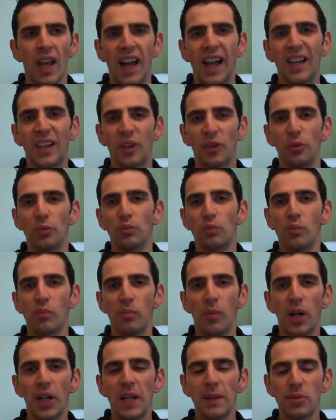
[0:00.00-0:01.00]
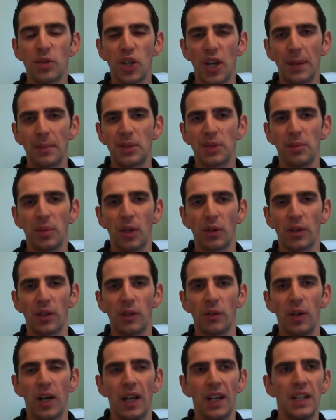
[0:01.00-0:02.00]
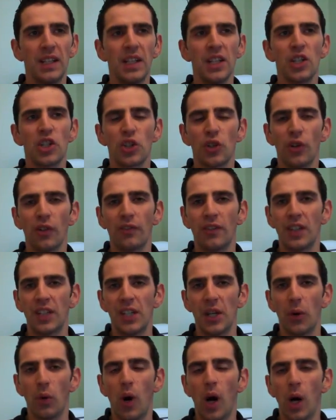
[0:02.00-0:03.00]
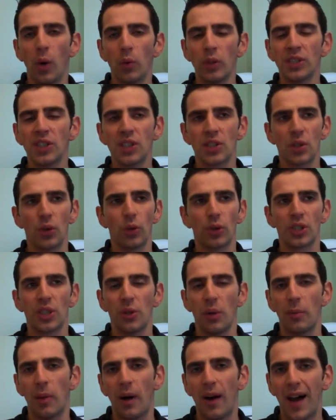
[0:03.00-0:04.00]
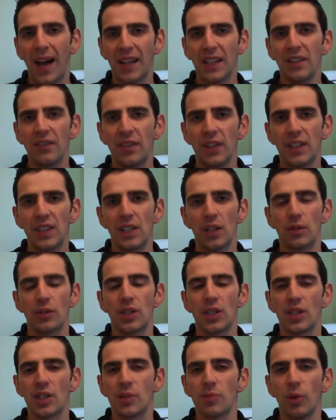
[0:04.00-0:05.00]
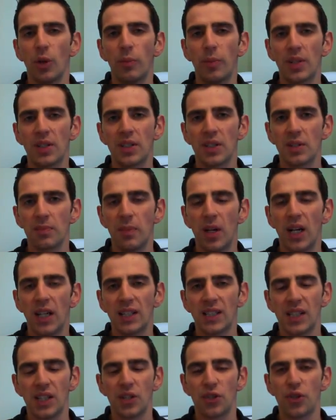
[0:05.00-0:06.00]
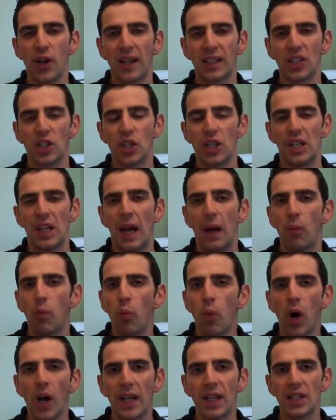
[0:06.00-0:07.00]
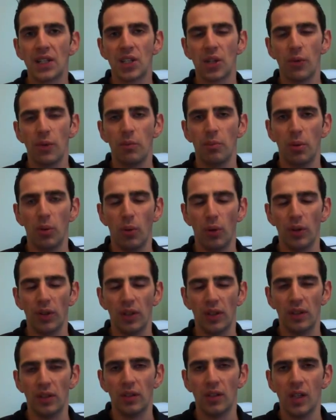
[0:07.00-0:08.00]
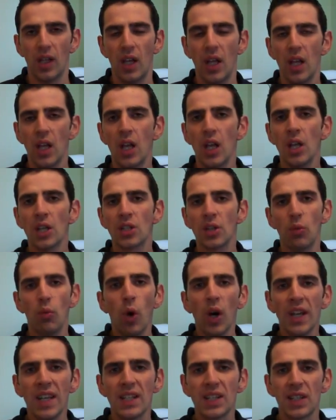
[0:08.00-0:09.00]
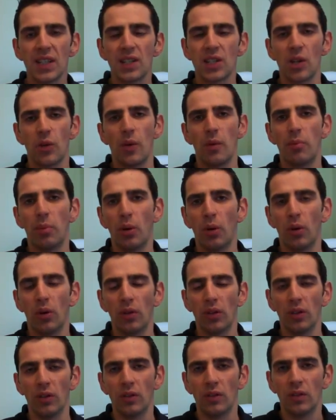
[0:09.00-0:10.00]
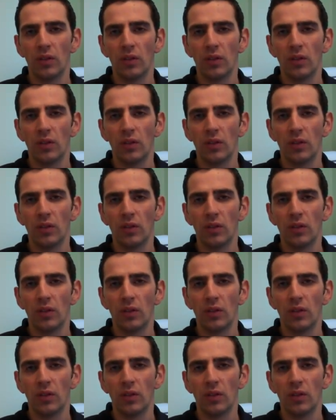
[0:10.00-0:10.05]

Hello, my name's James DeBono, and in this short video I want to talk to you about adding video to your small business marketing strategy and why it's so important. So why is it so important?